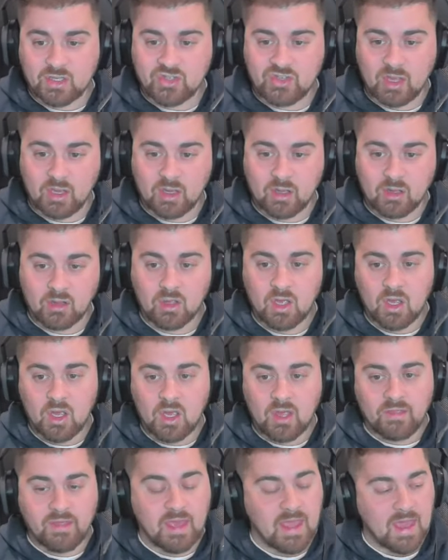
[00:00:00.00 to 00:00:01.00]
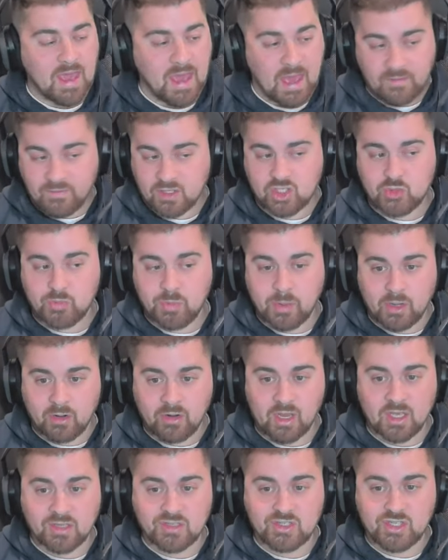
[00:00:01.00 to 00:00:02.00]
still. They have
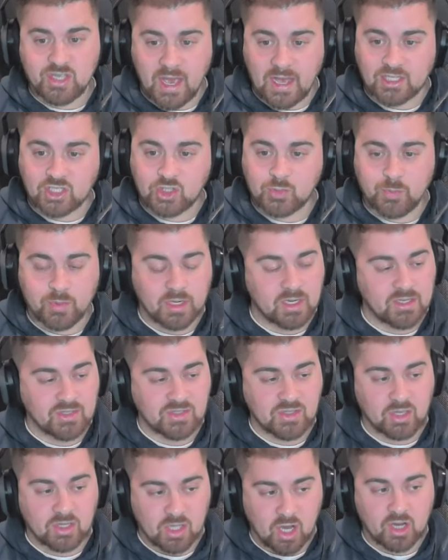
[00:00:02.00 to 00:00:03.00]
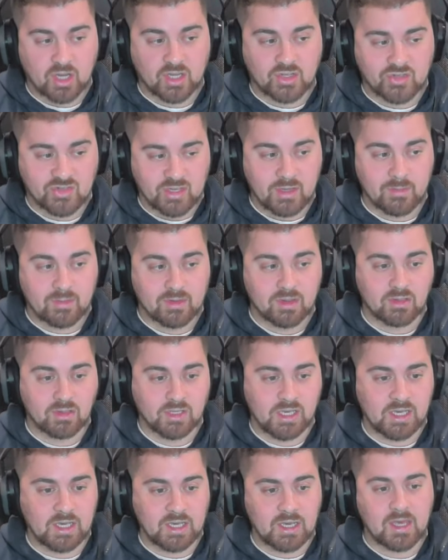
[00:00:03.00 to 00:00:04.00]
experience, yes, but it is the youngest team in the
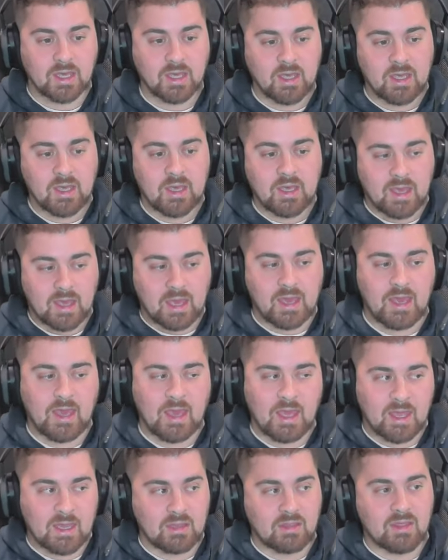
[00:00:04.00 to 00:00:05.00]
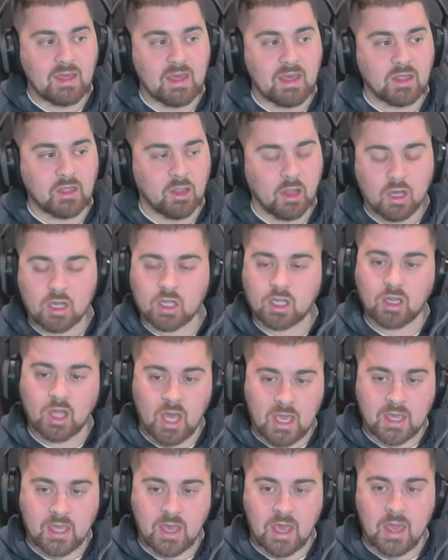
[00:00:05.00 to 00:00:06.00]
league, and they look
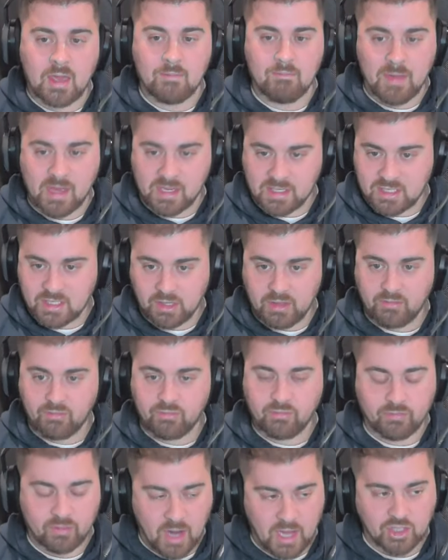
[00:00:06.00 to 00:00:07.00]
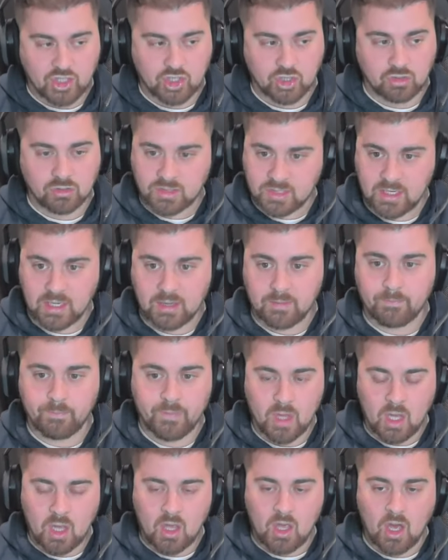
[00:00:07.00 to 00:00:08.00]
like a mentally fragile team
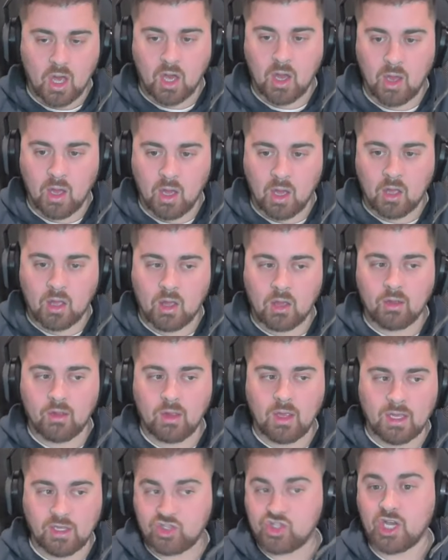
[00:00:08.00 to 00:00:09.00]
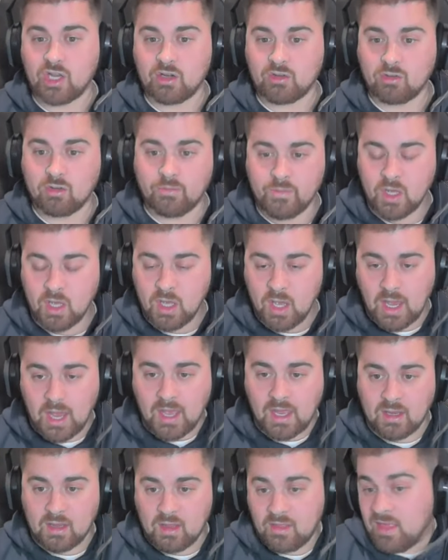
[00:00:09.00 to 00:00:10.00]
uh, in general.
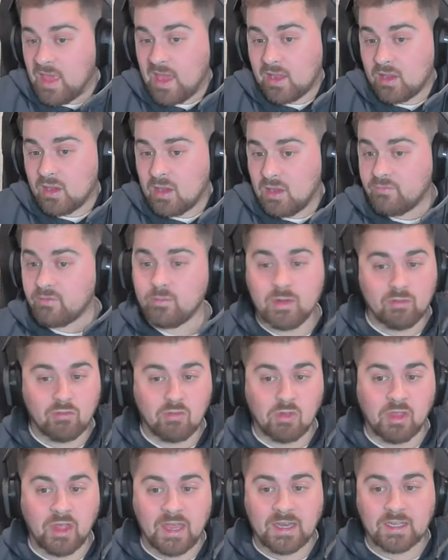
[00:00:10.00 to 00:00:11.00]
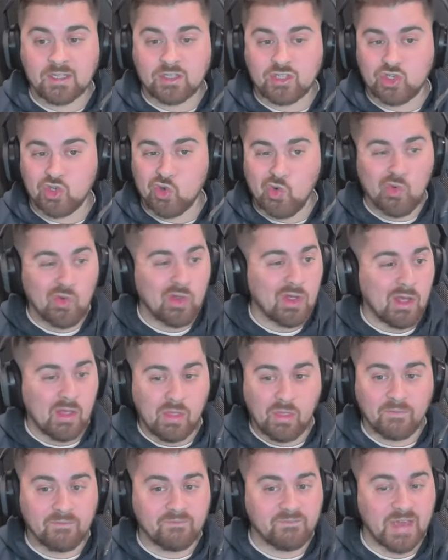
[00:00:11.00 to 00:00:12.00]
And that could even be related to
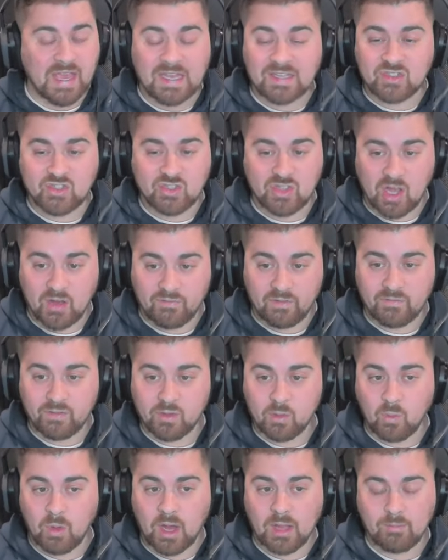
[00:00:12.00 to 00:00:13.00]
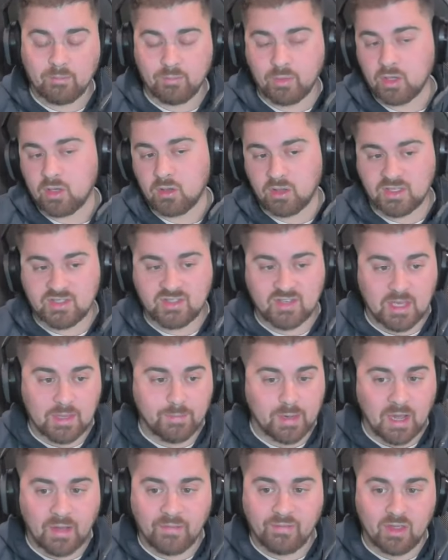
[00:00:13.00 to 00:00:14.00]
the fan stuff if you want, but let's keep
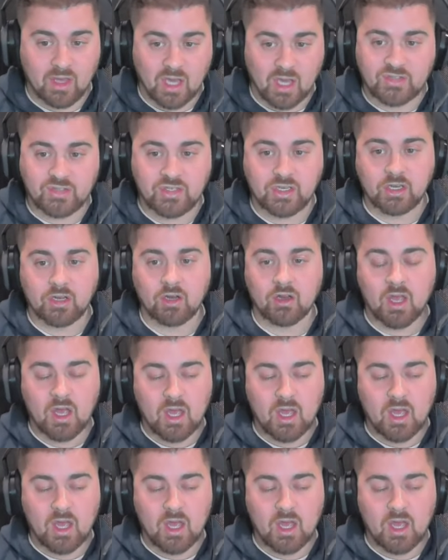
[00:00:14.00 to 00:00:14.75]
it on the ice here